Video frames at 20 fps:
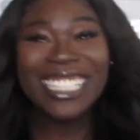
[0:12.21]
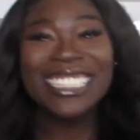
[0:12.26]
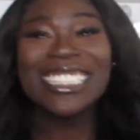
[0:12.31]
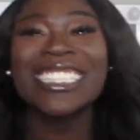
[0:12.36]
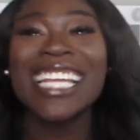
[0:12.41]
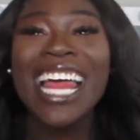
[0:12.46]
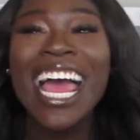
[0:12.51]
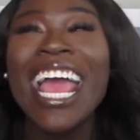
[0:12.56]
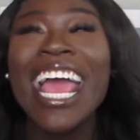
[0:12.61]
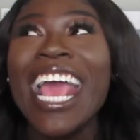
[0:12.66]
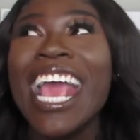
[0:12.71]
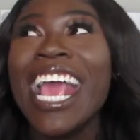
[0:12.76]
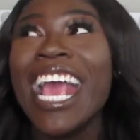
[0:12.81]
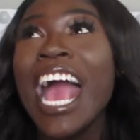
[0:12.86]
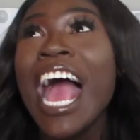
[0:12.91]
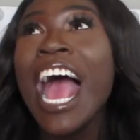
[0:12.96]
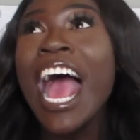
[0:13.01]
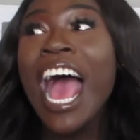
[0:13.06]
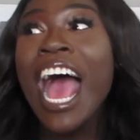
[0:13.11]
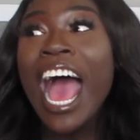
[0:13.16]

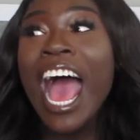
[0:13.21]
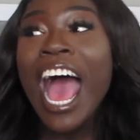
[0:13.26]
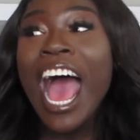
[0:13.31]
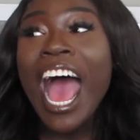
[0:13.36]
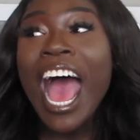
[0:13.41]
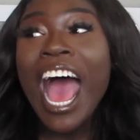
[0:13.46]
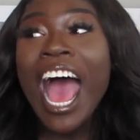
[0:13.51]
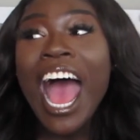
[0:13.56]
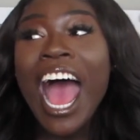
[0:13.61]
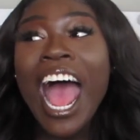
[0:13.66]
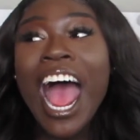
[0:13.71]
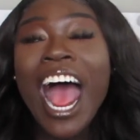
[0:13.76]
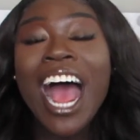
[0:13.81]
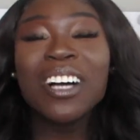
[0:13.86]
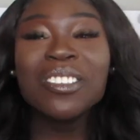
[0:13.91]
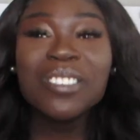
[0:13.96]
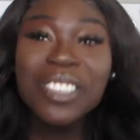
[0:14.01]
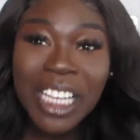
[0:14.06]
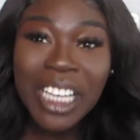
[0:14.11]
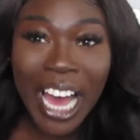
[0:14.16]
Like,
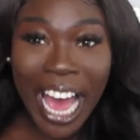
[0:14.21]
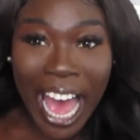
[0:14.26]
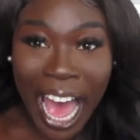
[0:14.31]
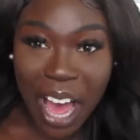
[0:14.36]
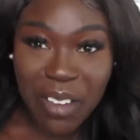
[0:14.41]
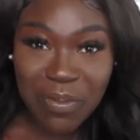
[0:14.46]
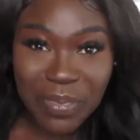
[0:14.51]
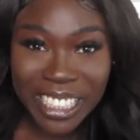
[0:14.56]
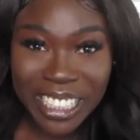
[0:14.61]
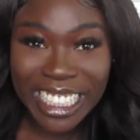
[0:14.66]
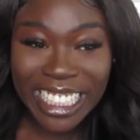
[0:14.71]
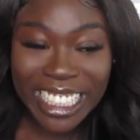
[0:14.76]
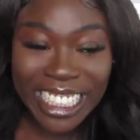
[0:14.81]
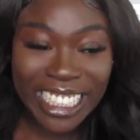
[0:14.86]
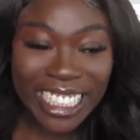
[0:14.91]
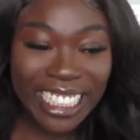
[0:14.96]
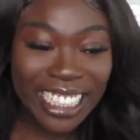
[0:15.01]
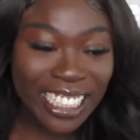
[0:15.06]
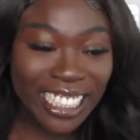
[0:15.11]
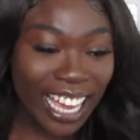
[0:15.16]
I'm so
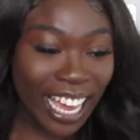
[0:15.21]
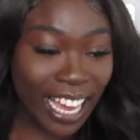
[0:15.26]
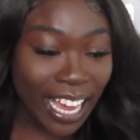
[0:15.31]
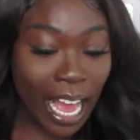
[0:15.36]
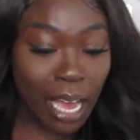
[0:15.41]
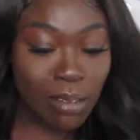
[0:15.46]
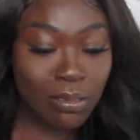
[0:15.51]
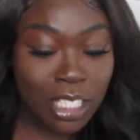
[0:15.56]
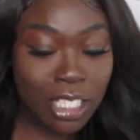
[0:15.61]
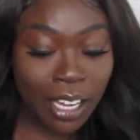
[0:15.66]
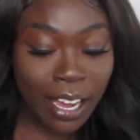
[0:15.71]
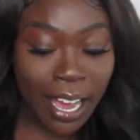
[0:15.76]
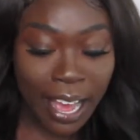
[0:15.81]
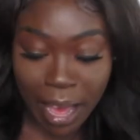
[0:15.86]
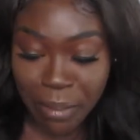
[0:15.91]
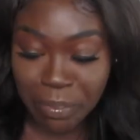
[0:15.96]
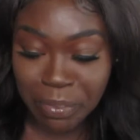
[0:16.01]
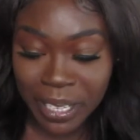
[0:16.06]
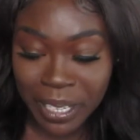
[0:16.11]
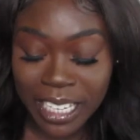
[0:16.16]
happy. I'm so
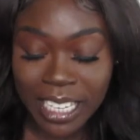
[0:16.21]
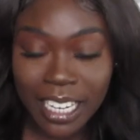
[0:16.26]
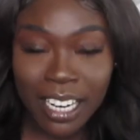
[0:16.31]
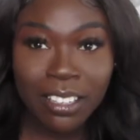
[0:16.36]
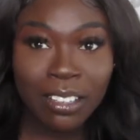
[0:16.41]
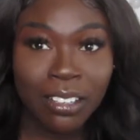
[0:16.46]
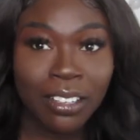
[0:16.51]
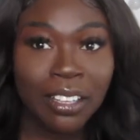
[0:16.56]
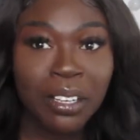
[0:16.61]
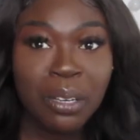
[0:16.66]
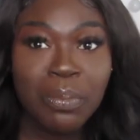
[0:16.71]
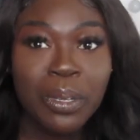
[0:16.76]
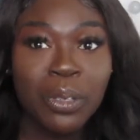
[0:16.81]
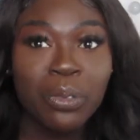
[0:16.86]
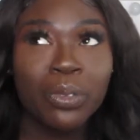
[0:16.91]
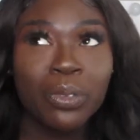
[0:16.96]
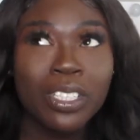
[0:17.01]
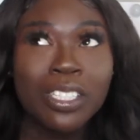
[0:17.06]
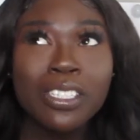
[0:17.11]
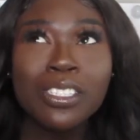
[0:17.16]
happy. And I know that can
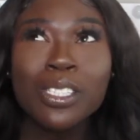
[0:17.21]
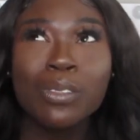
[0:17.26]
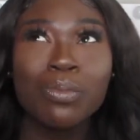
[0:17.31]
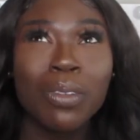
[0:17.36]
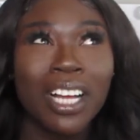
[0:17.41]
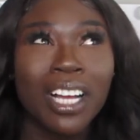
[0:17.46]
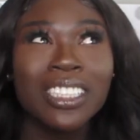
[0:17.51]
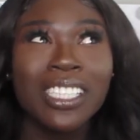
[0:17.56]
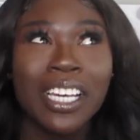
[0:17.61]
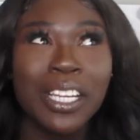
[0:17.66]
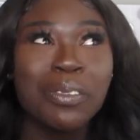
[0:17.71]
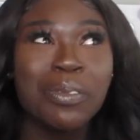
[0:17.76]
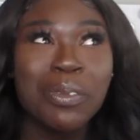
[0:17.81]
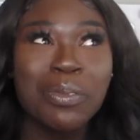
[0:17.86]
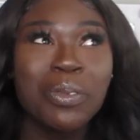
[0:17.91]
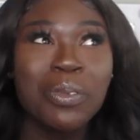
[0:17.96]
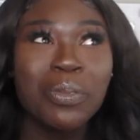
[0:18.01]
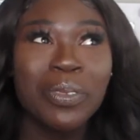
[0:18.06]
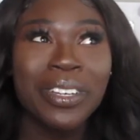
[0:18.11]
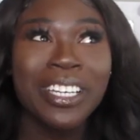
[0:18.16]
be really small to other
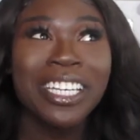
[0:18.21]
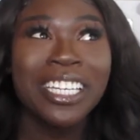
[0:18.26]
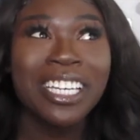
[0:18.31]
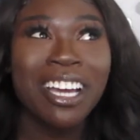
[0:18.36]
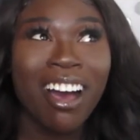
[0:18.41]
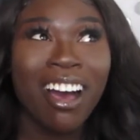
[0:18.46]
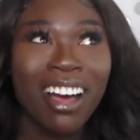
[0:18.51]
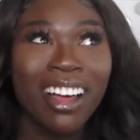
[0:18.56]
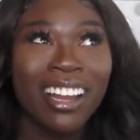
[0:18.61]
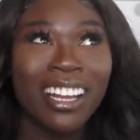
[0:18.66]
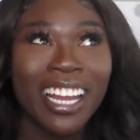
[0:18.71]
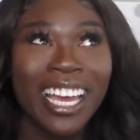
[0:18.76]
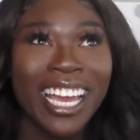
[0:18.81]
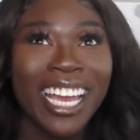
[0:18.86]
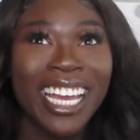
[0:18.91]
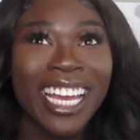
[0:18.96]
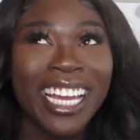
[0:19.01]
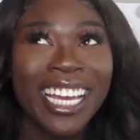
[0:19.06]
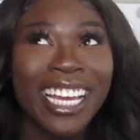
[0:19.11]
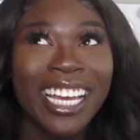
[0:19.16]
people, but y'all,
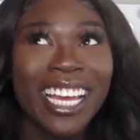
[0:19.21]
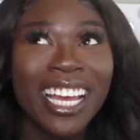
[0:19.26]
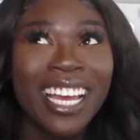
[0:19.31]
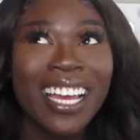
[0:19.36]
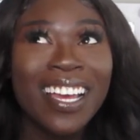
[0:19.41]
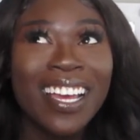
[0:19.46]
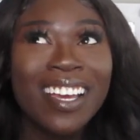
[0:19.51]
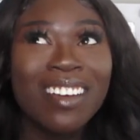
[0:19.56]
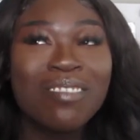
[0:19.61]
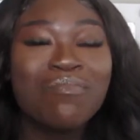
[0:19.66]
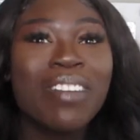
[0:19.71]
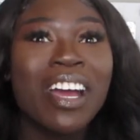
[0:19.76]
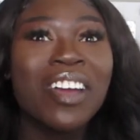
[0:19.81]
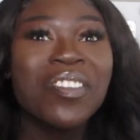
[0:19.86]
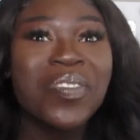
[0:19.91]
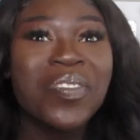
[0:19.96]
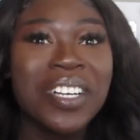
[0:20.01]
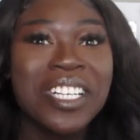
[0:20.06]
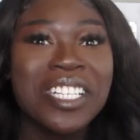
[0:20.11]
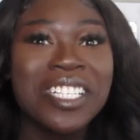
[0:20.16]
like, my
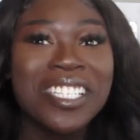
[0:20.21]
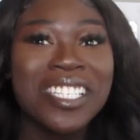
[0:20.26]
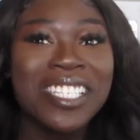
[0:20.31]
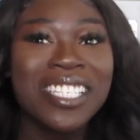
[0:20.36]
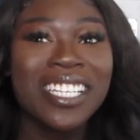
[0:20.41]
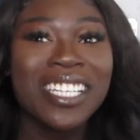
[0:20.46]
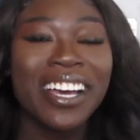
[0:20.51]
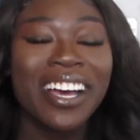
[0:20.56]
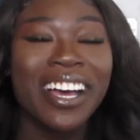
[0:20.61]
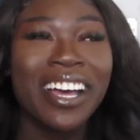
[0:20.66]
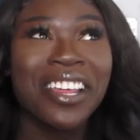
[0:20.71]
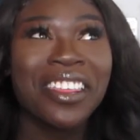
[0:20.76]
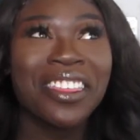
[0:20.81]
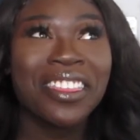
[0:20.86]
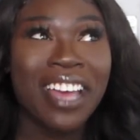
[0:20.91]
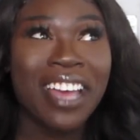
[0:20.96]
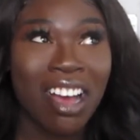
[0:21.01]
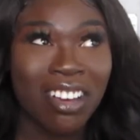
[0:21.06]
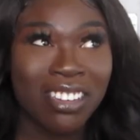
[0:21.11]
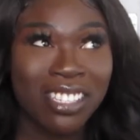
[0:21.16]
first
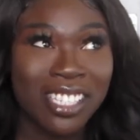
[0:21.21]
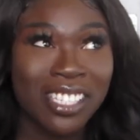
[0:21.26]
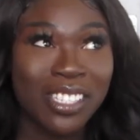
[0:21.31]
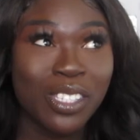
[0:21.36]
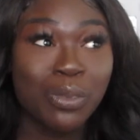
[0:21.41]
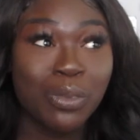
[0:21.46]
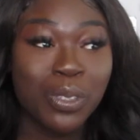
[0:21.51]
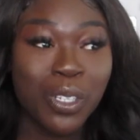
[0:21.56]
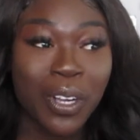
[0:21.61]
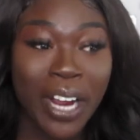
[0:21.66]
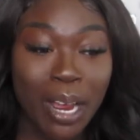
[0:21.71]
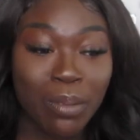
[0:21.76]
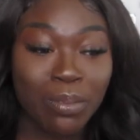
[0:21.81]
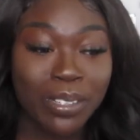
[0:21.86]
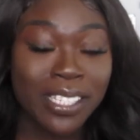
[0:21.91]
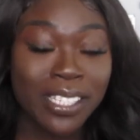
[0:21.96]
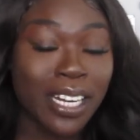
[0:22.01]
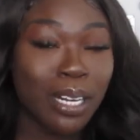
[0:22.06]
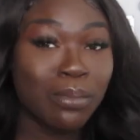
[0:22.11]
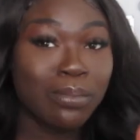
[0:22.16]
1,000
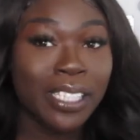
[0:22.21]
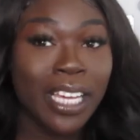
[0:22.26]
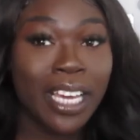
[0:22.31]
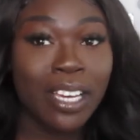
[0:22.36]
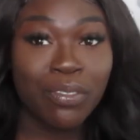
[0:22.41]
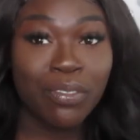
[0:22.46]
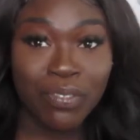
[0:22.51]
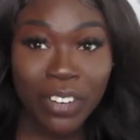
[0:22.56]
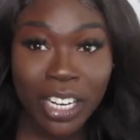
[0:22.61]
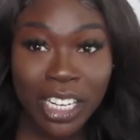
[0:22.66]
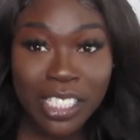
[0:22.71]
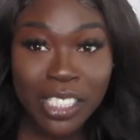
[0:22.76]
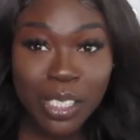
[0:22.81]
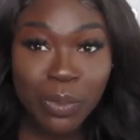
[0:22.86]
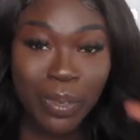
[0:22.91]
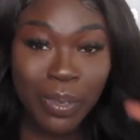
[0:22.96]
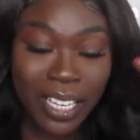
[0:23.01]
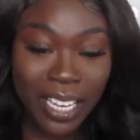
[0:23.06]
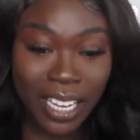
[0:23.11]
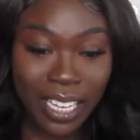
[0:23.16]
subscribers. And I'm saying
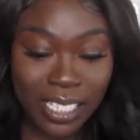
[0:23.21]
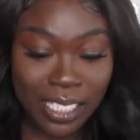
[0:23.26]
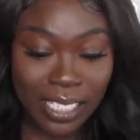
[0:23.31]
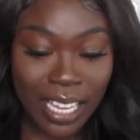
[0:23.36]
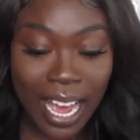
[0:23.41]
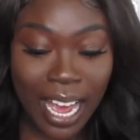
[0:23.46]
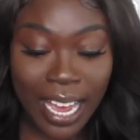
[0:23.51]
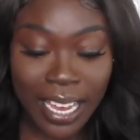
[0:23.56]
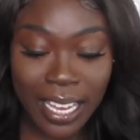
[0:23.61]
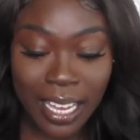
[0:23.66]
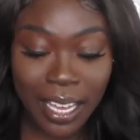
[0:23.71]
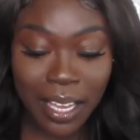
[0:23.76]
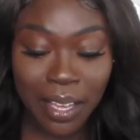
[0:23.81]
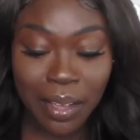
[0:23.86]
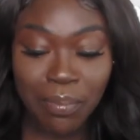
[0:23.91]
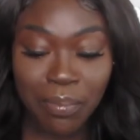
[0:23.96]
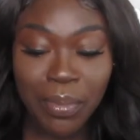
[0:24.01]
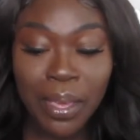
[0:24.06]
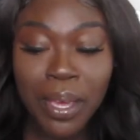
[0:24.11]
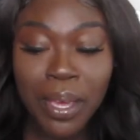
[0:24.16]
first because I am